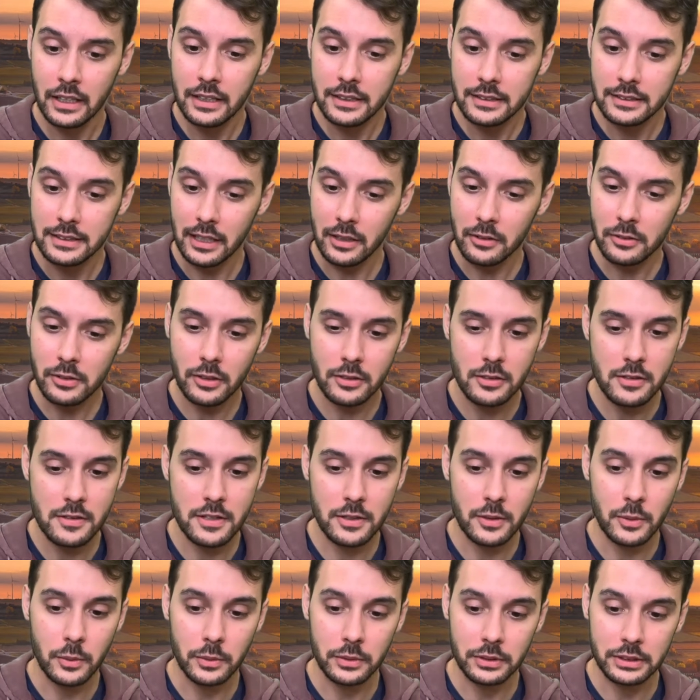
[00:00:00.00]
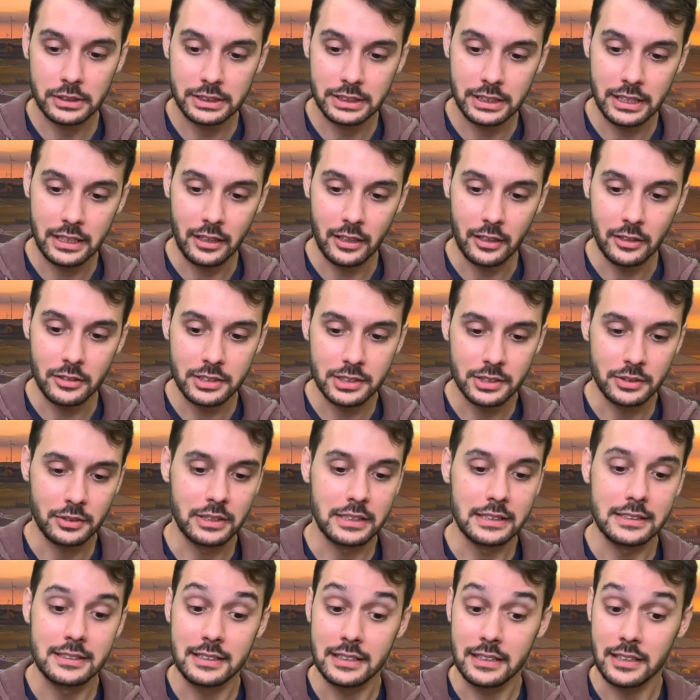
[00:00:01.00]
Down under the corn she also
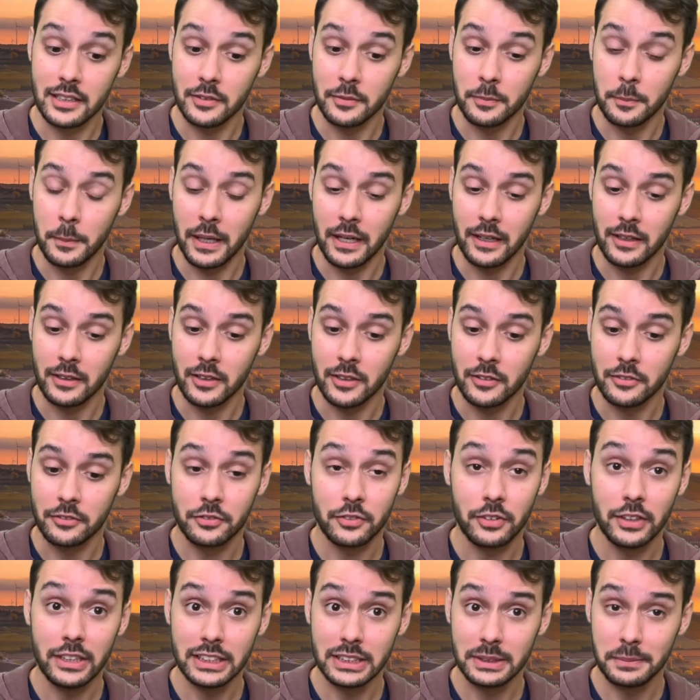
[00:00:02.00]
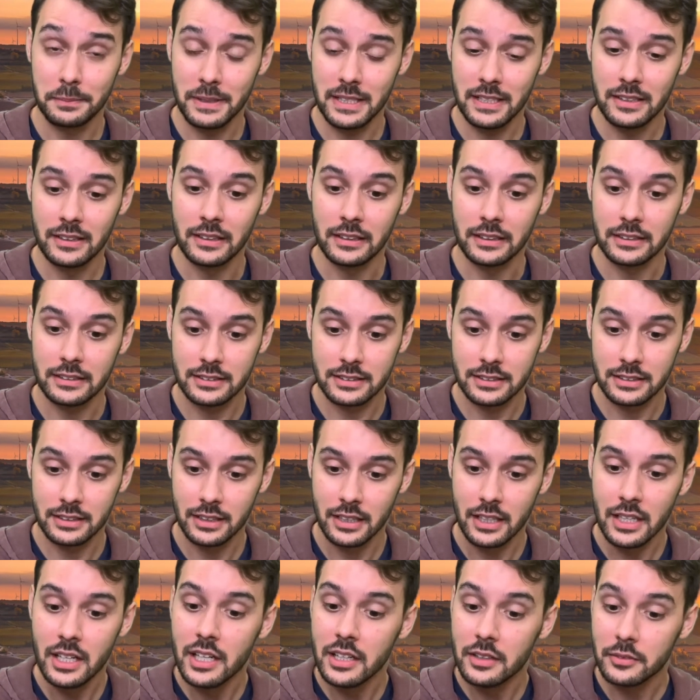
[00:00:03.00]
could see a pile of fresh peanuts
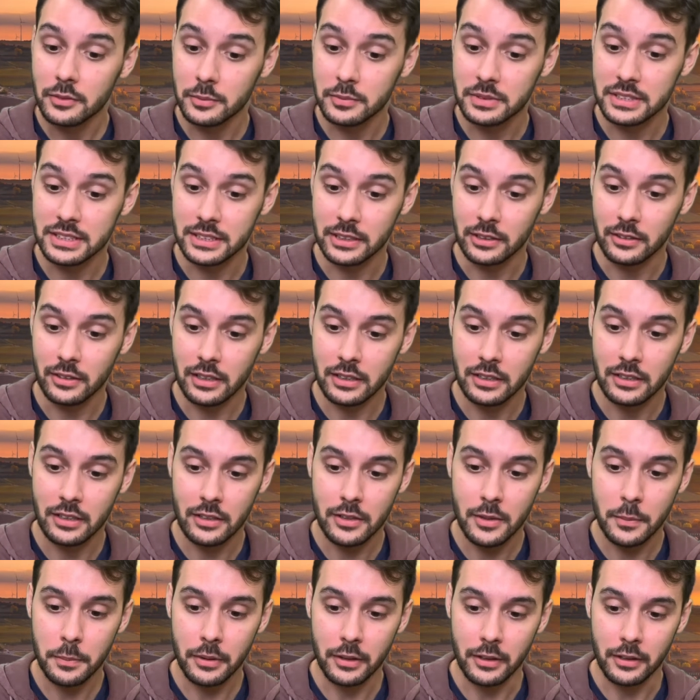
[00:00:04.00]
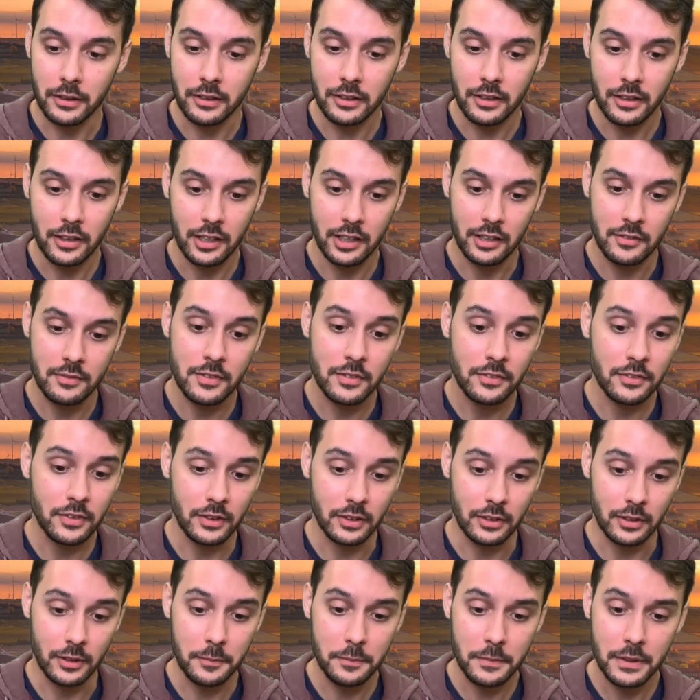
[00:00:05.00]
from still another part of the
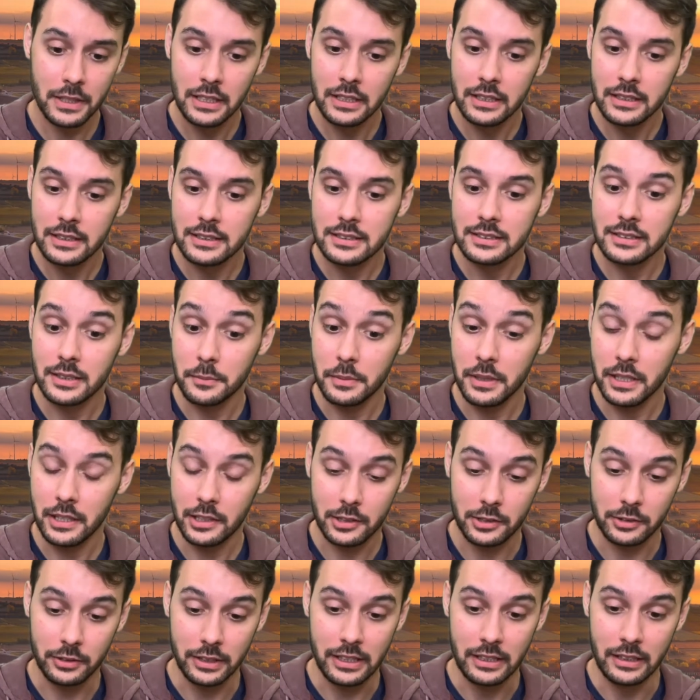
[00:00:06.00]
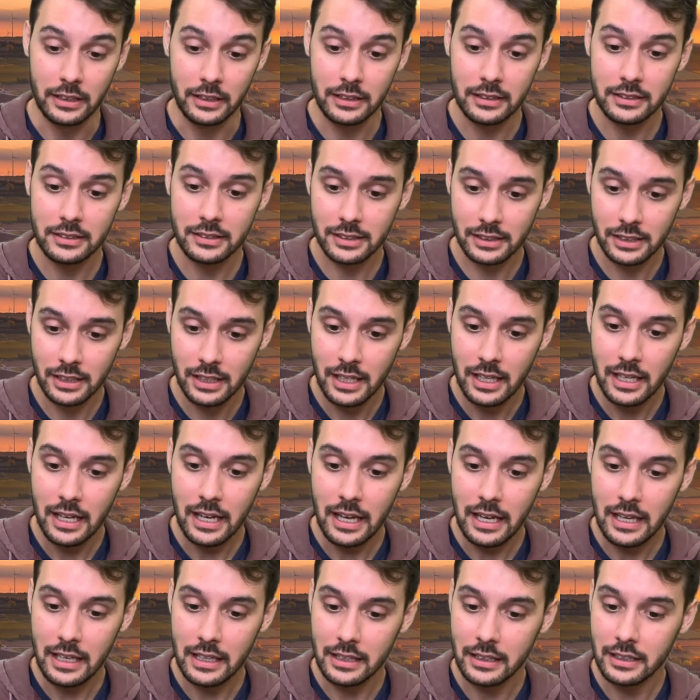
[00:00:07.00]
farm, some hickory nuts,
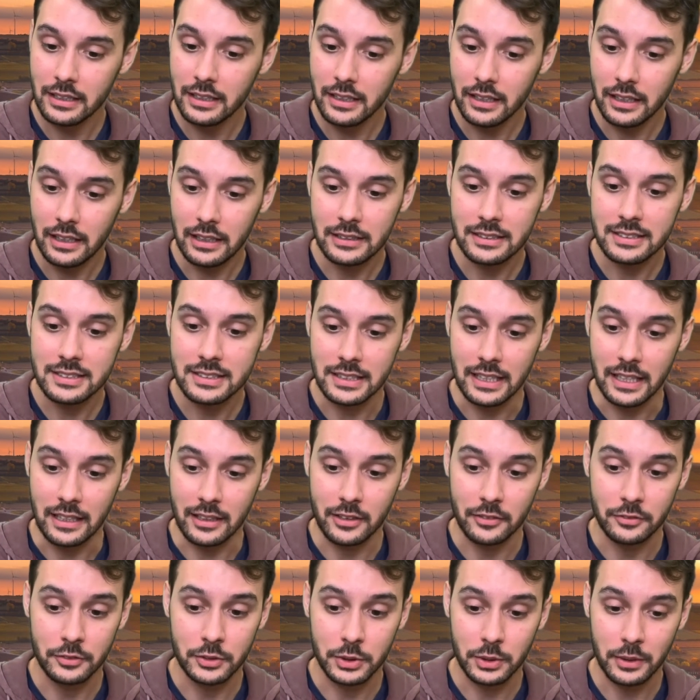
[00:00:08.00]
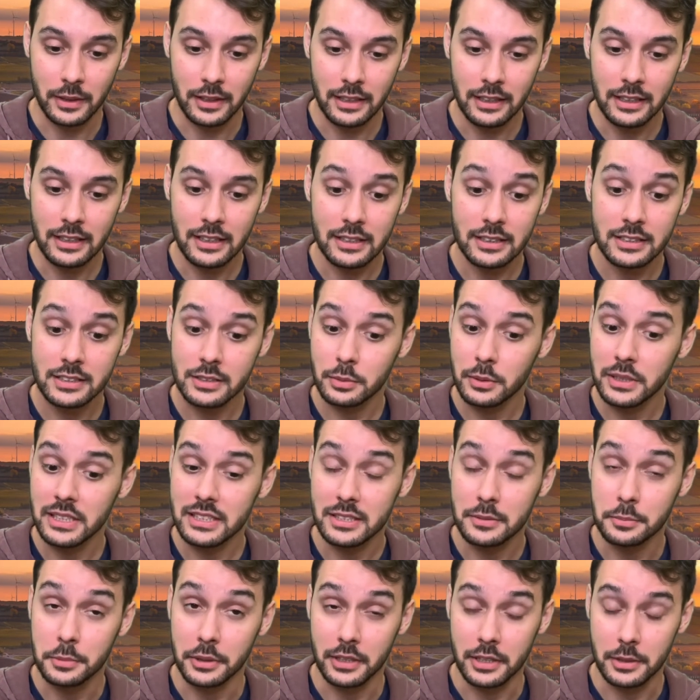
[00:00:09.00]
and a stack of dried,
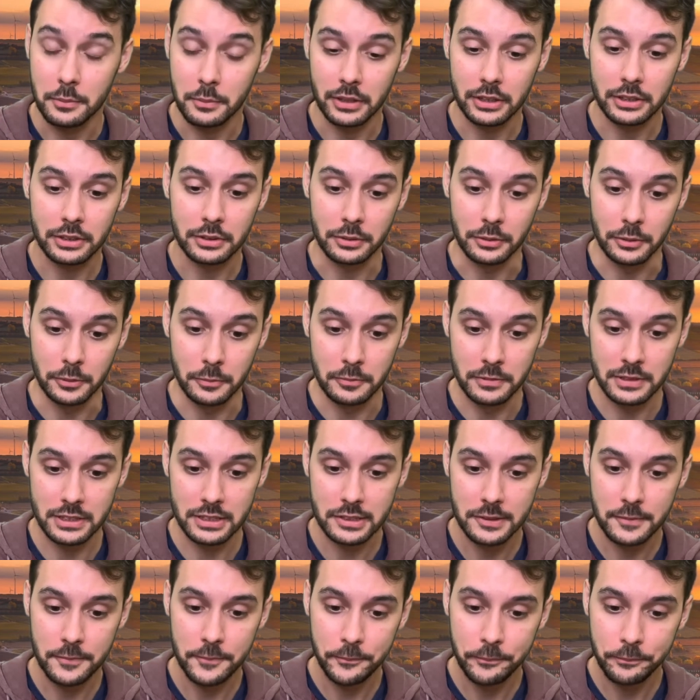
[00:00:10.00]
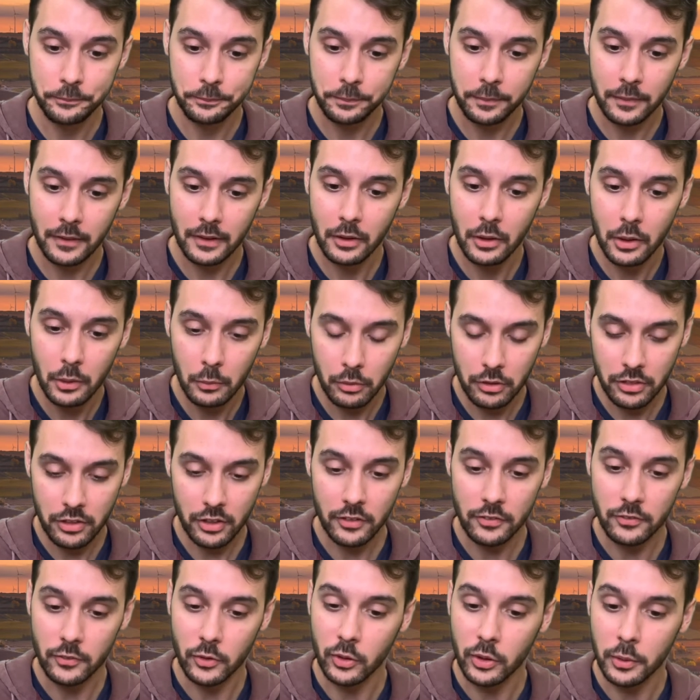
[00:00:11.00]
sweet-smelling mushrooms. With her
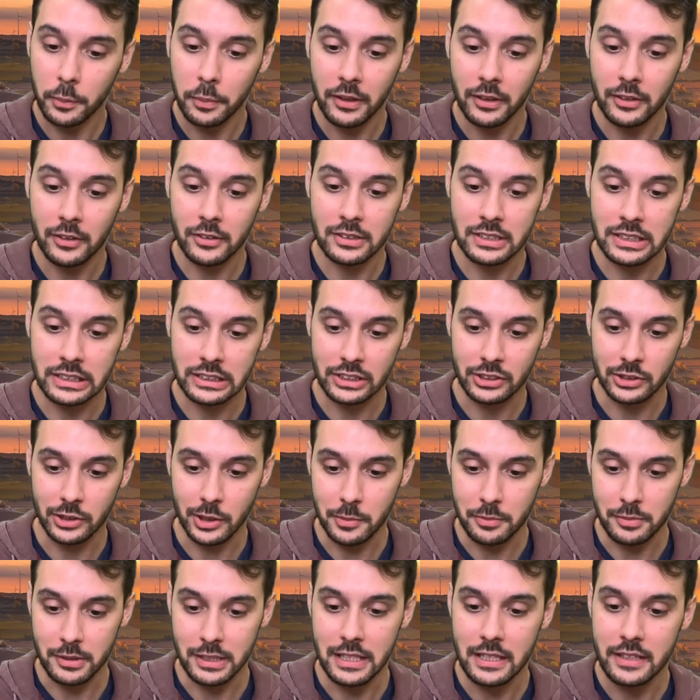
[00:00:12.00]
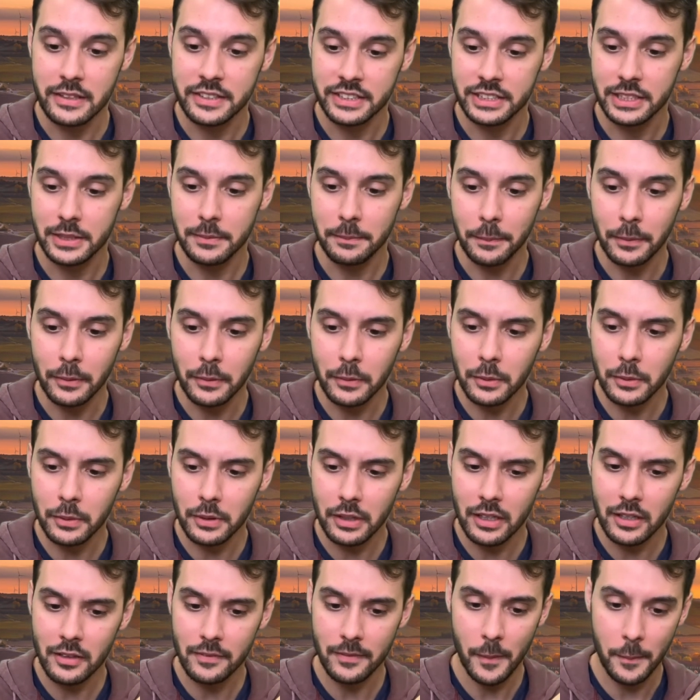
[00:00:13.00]
forepaws and sharp teeth, she pulled
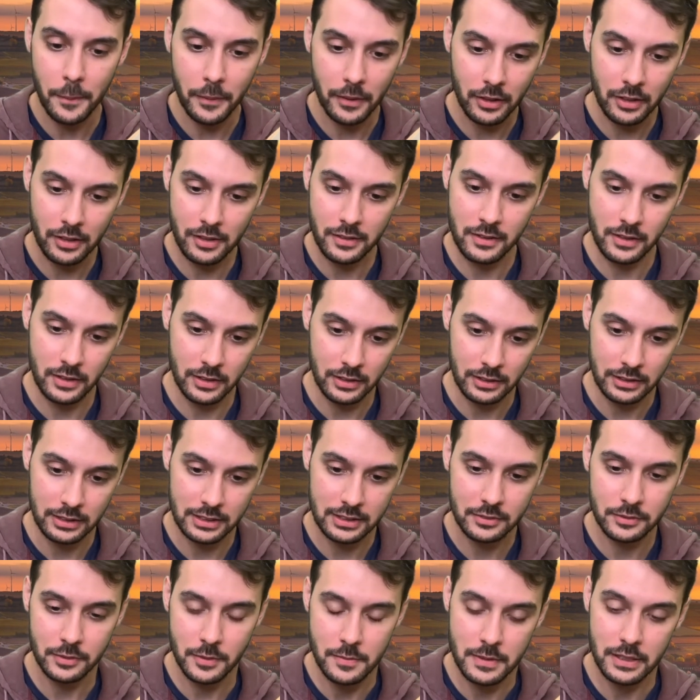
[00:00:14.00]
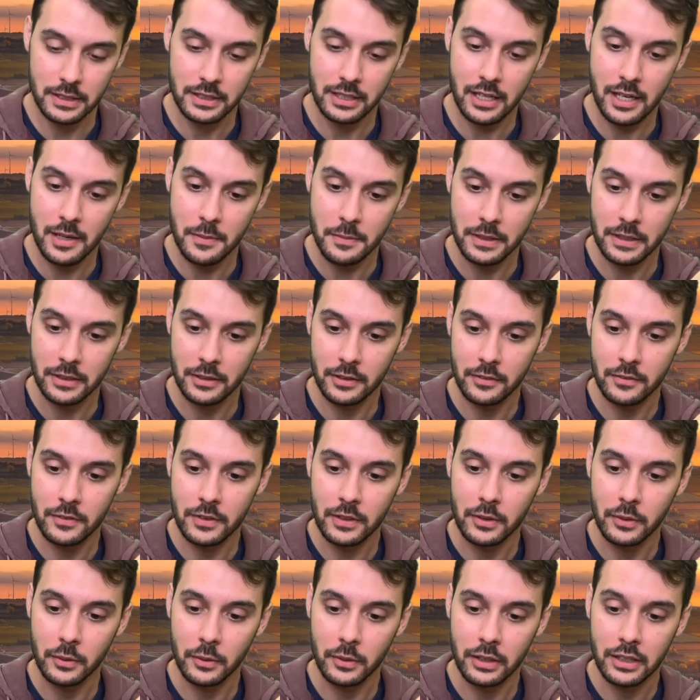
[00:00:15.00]
off a part of the husk from the top ear of the
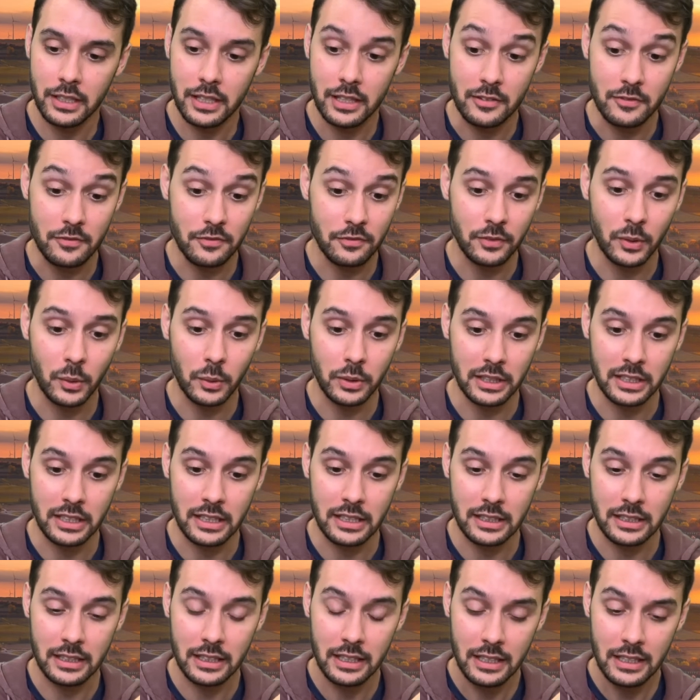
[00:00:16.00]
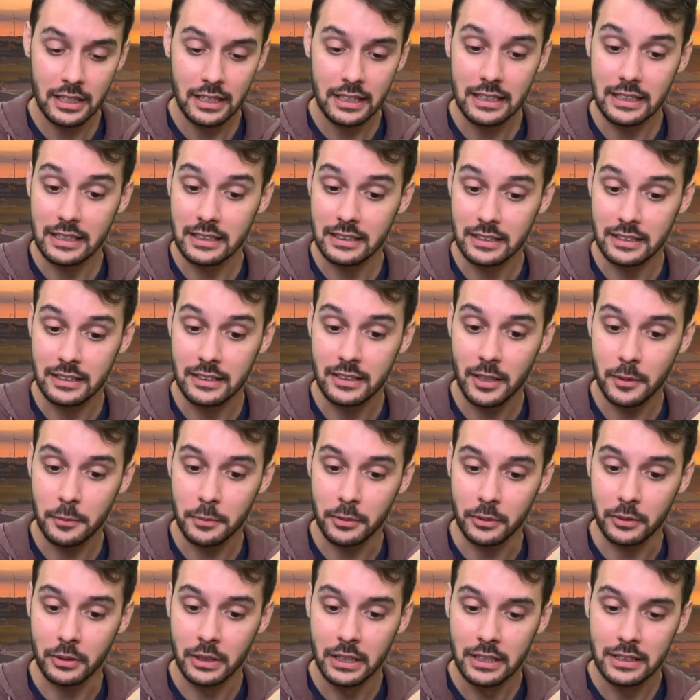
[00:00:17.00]
corn and folded it into
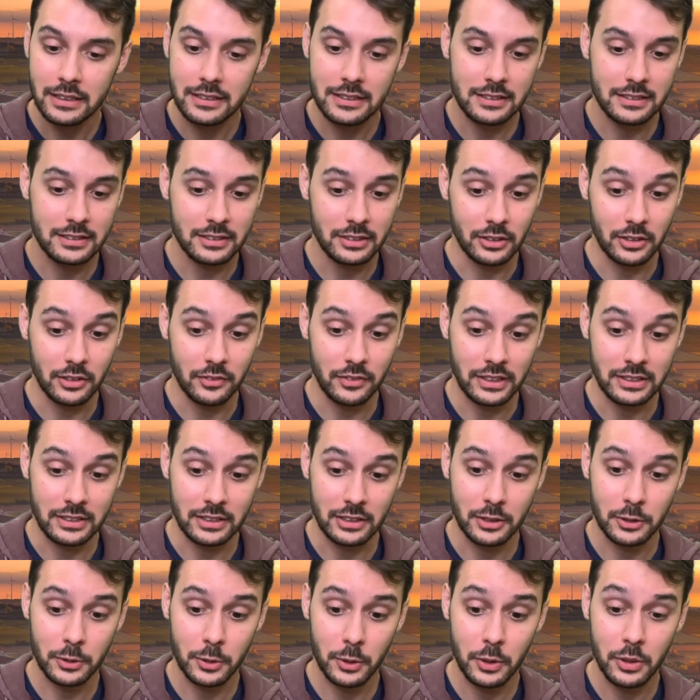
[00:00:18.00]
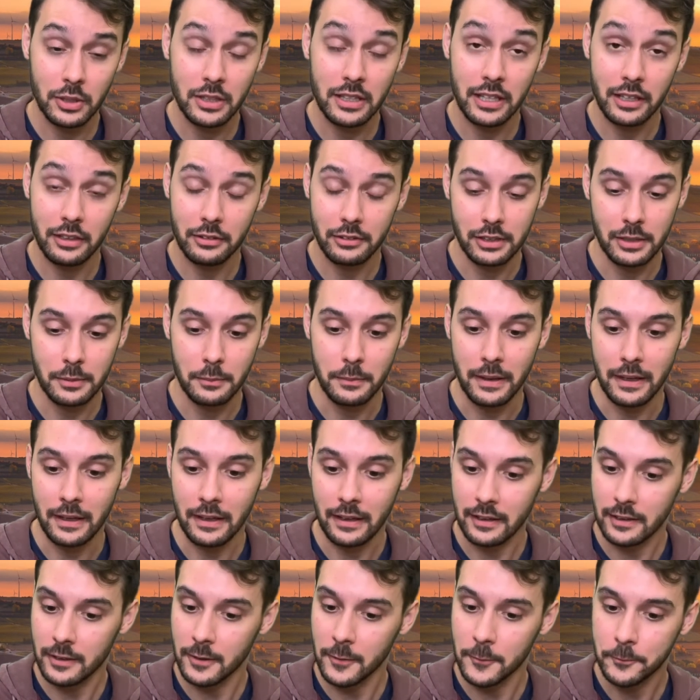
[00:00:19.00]
double to serve as a crude carrying
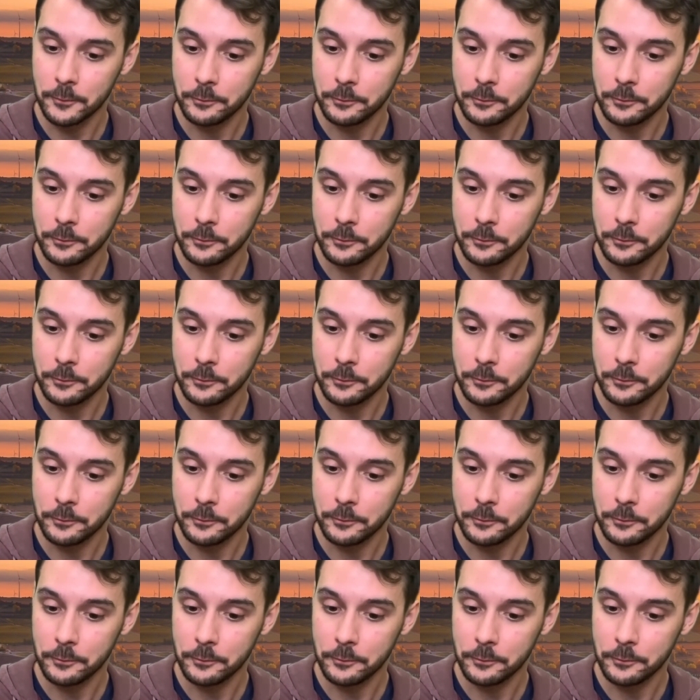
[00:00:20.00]
bag.